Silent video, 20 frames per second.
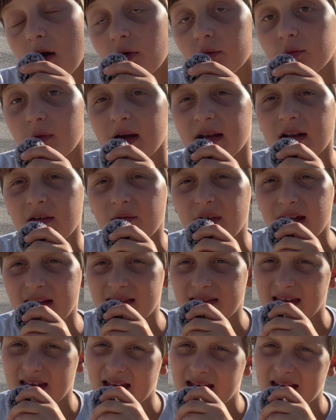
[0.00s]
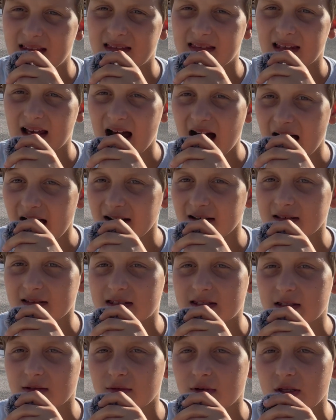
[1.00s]
renovate the entire
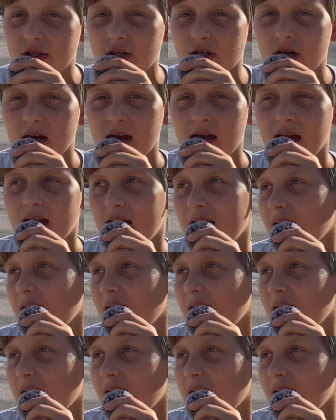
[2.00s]
sewage